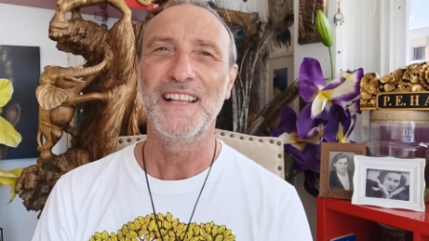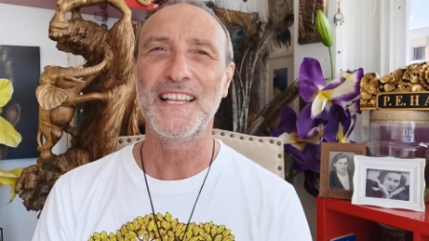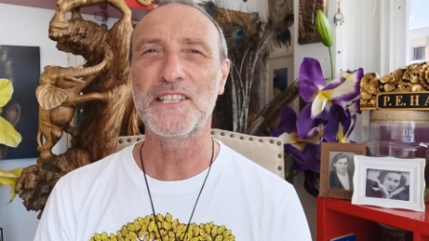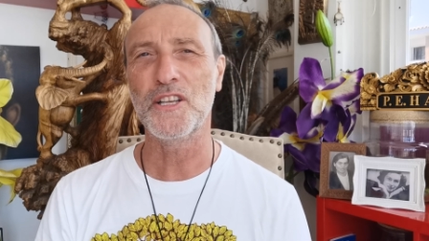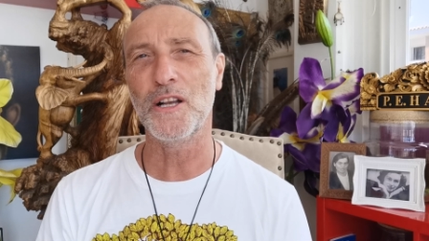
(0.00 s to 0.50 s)

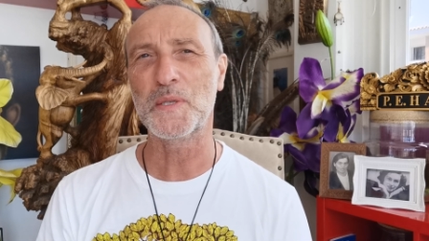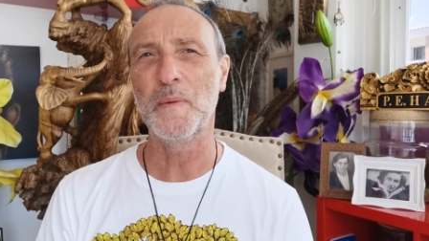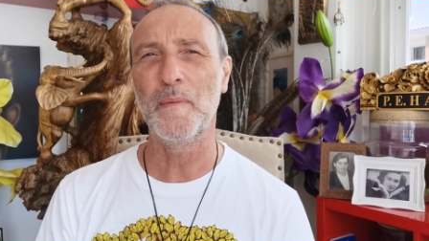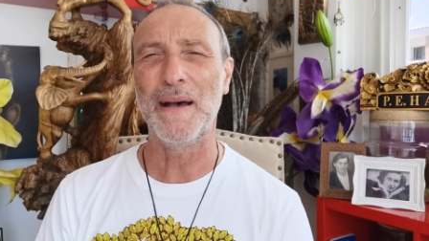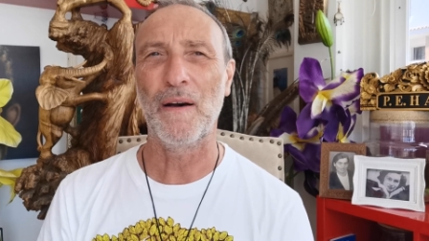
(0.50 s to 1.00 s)
Let's talk to
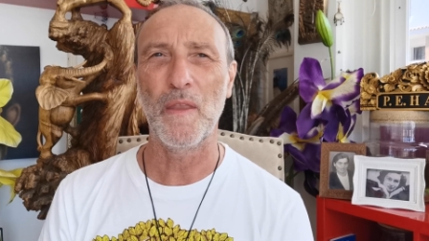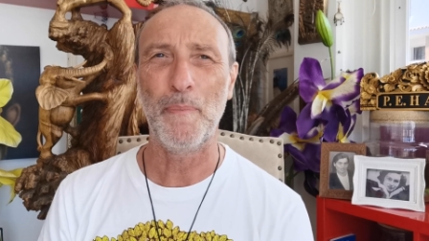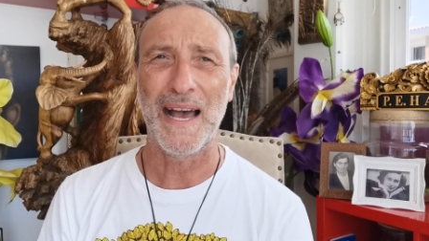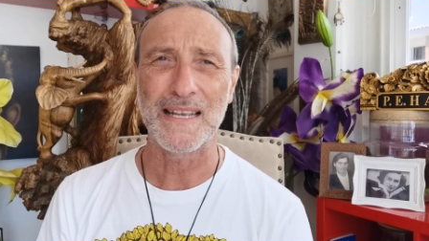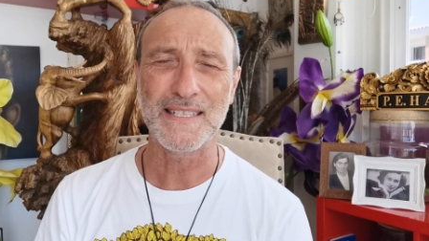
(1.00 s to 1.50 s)
him about the
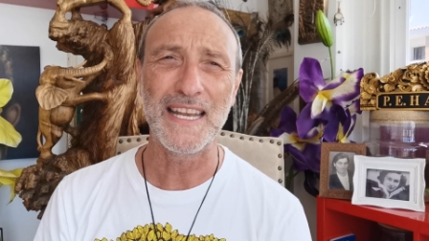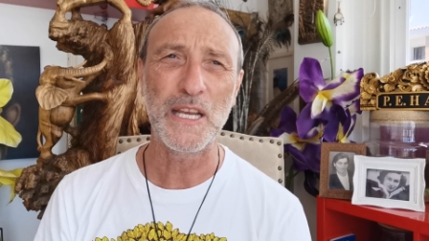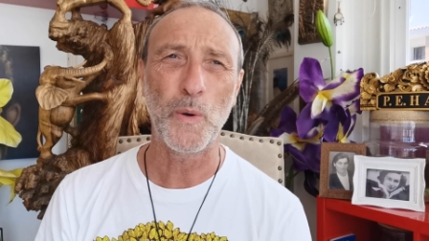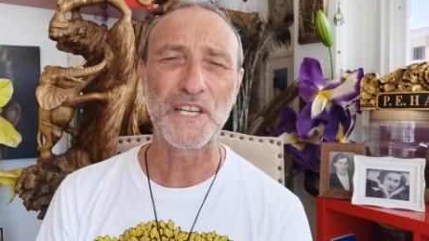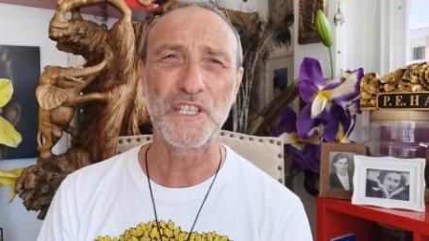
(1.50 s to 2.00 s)
past. Any
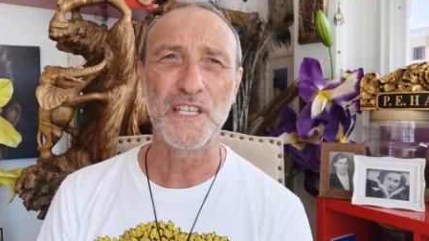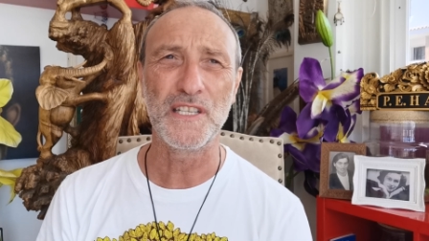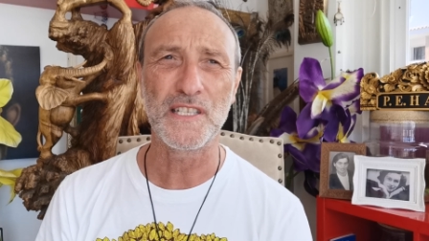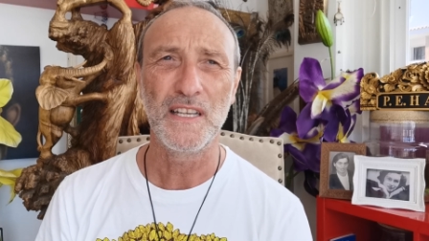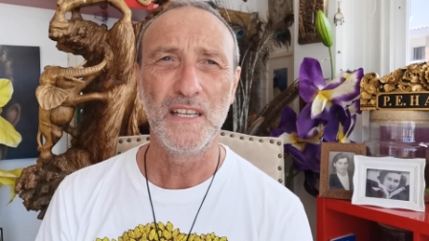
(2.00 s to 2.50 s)

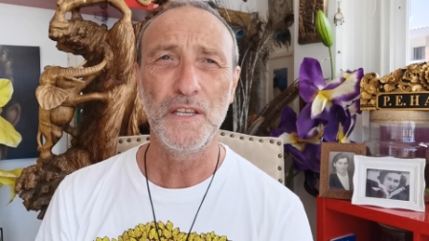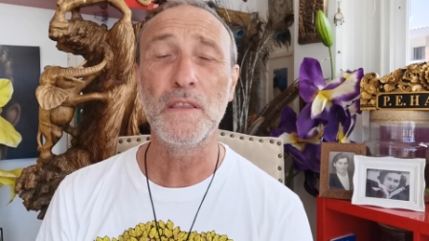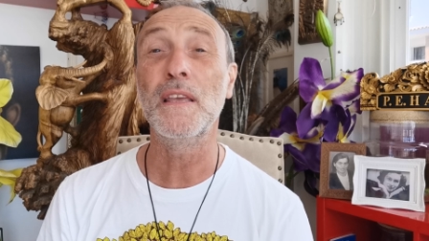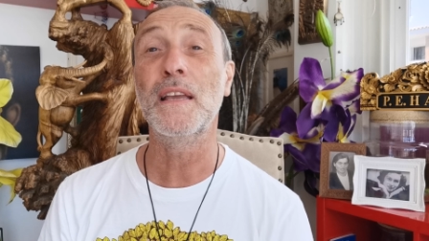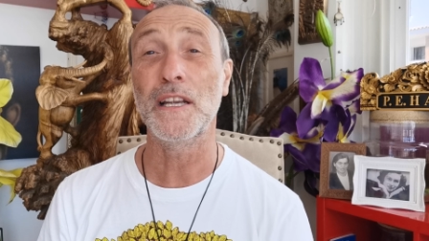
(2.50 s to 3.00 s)
questions you
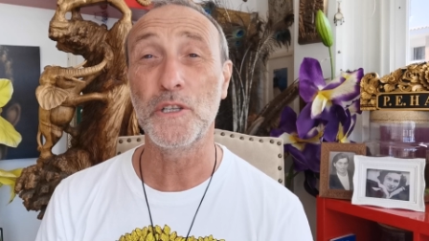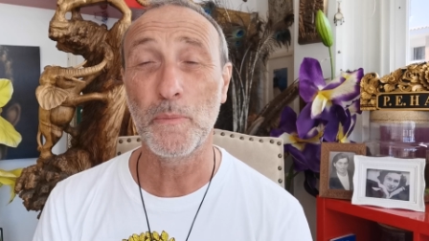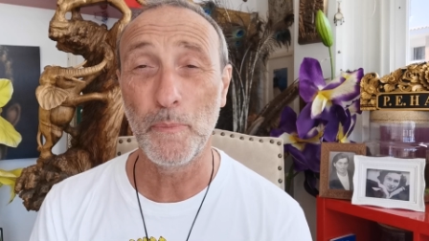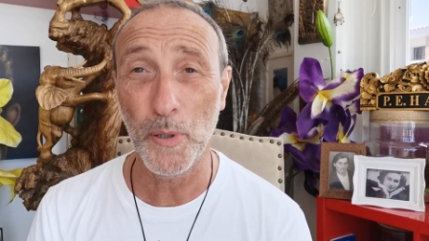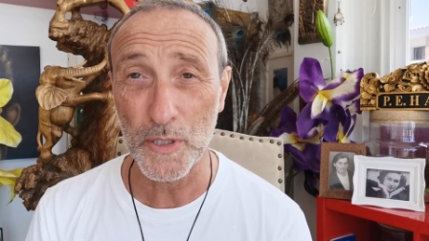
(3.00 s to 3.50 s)
think I
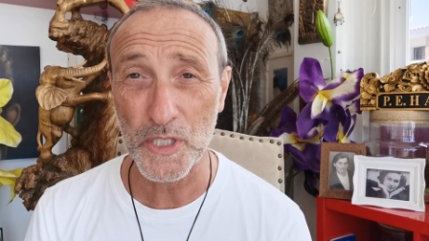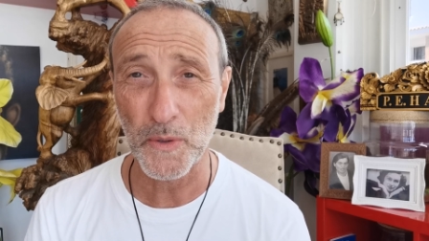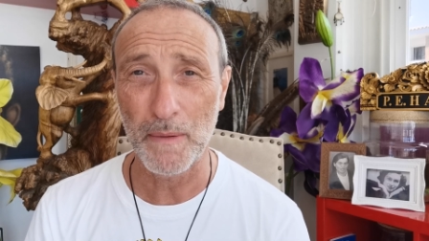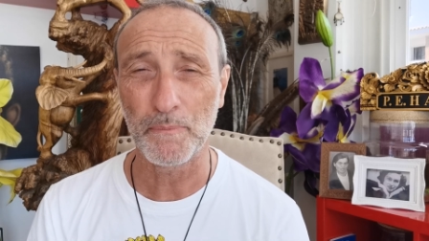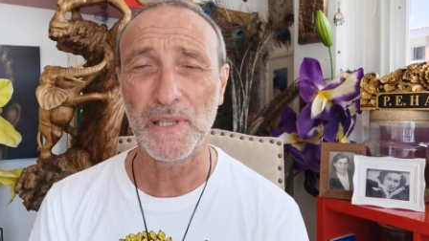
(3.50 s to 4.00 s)
should put
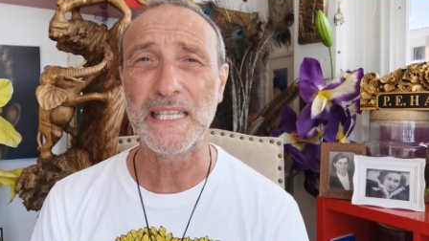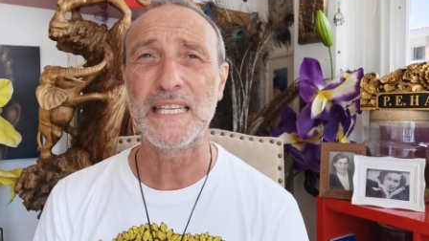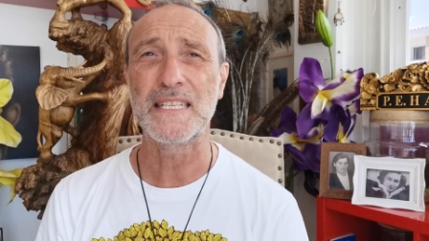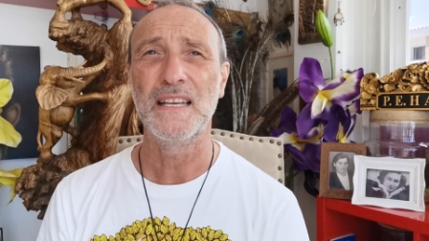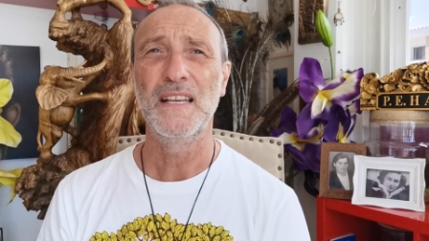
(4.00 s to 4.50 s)
to him,
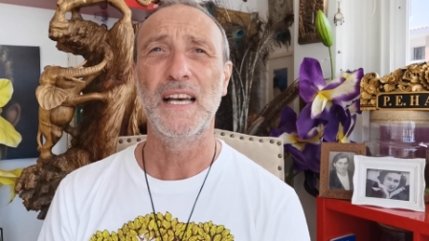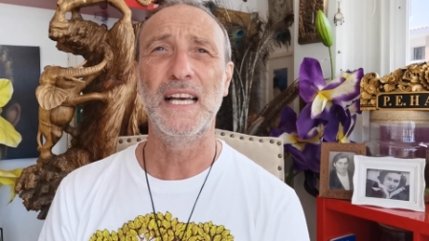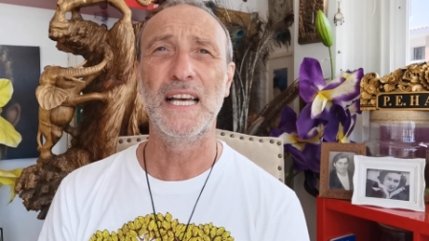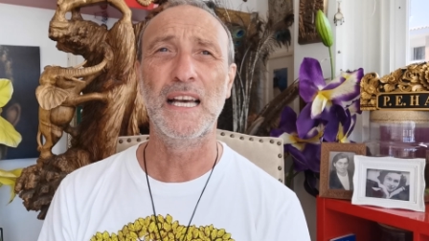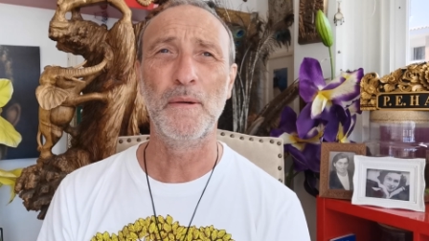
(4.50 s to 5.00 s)
please
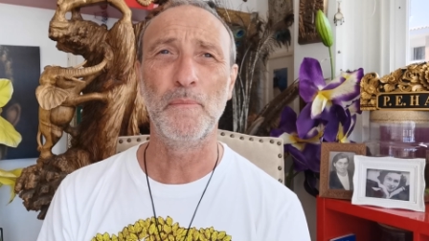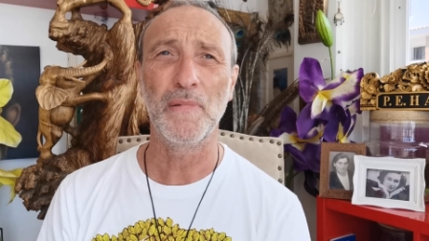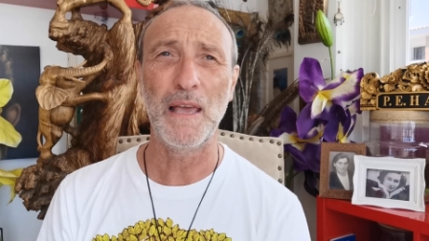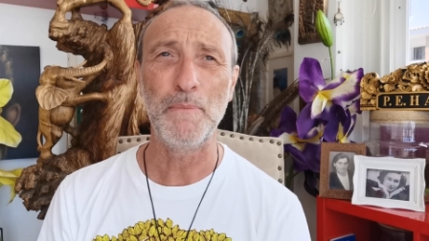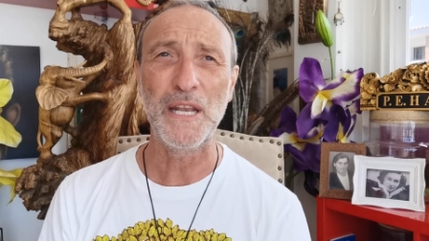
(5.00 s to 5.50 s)
um,
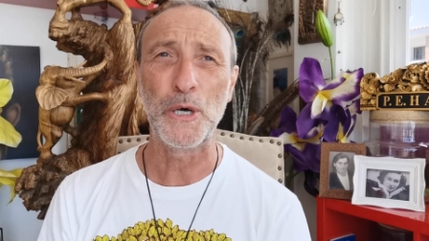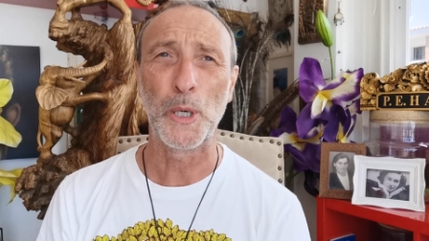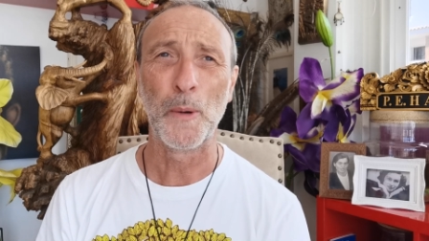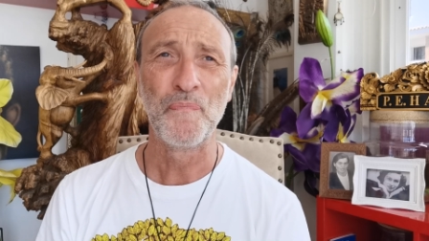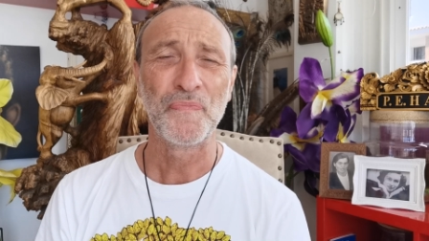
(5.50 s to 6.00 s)
let me
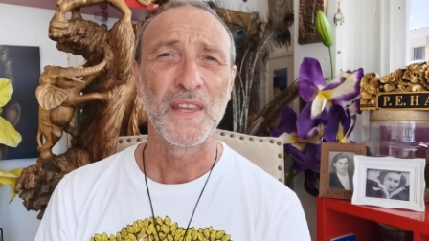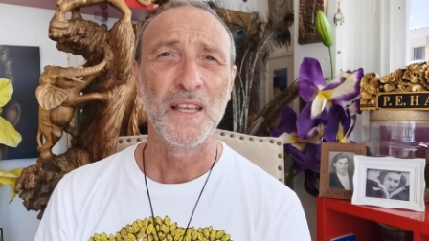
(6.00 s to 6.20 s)
know.